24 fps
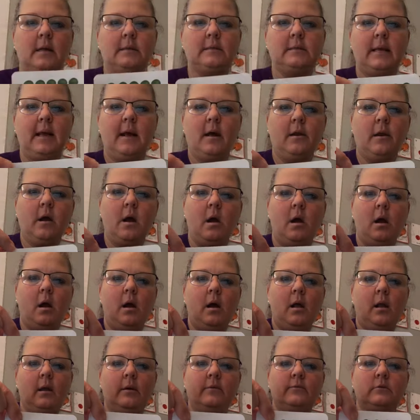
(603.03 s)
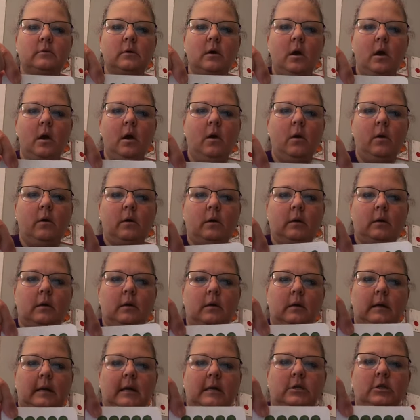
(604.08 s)
Let's count our olives.
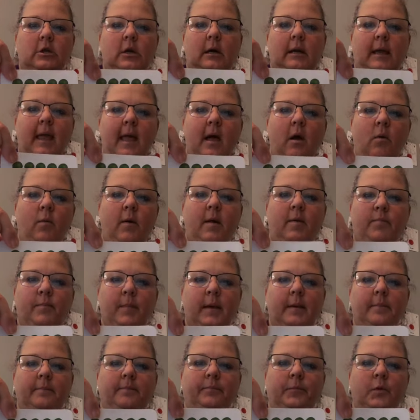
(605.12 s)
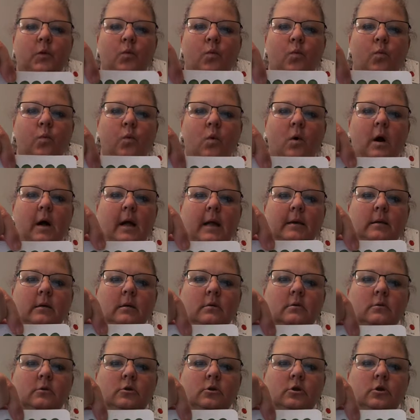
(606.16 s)
I need y'all count with me. One,
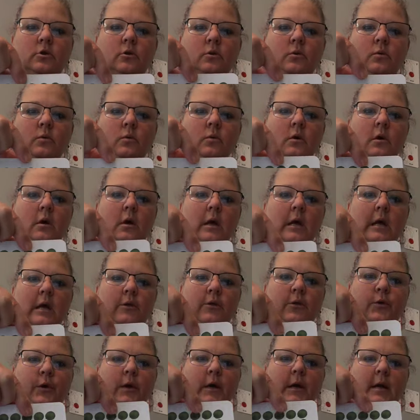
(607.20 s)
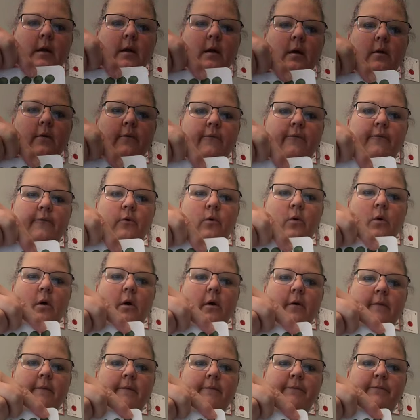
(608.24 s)
two, three four,
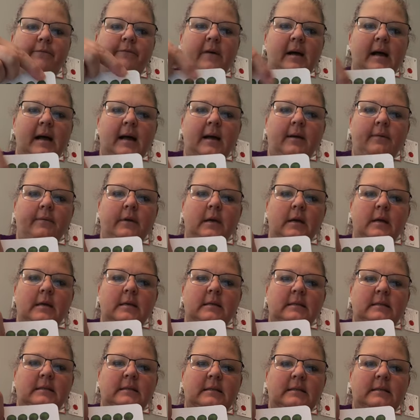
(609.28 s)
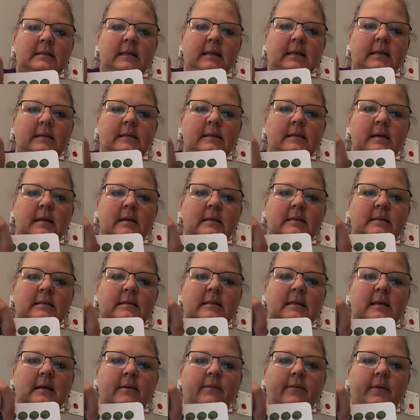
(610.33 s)
five, six,
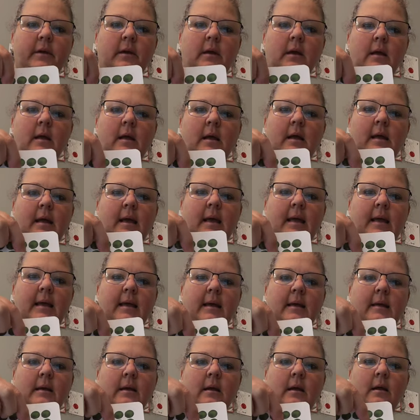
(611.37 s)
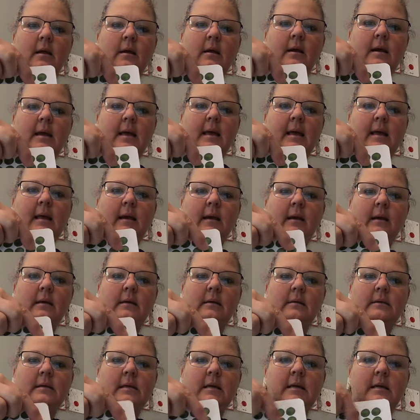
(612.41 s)
seven, eight, nine,
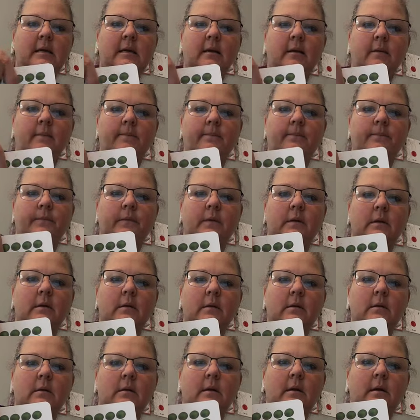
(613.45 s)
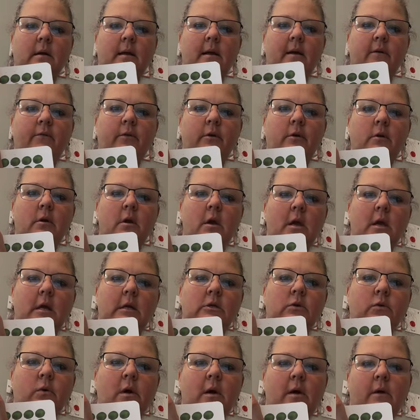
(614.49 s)
ten, eleven,
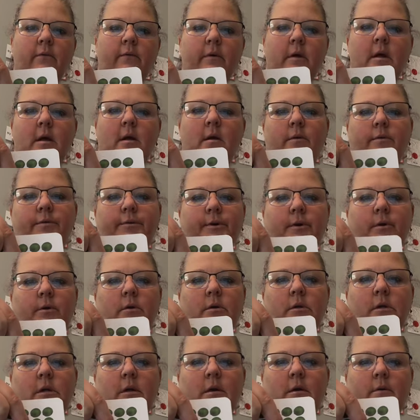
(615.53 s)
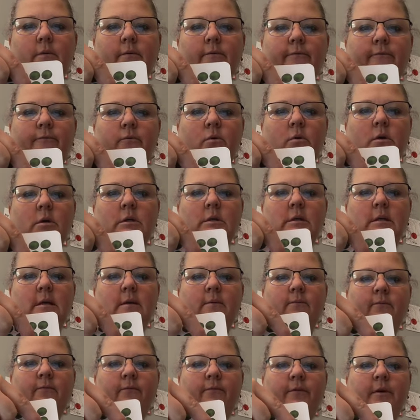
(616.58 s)
twelve, thirteen,
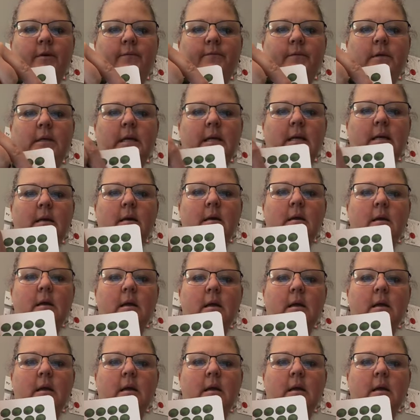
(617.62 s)
fourteen, fifteen,